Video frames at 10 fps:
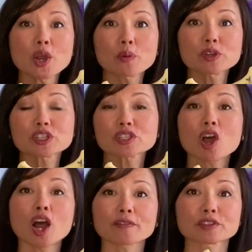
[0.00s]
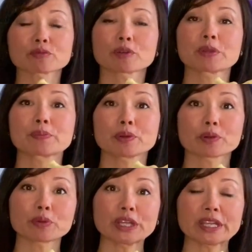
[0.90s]
which is often where people are
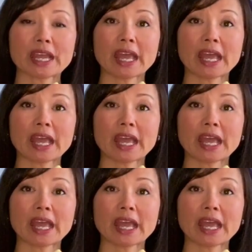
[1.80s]
weak.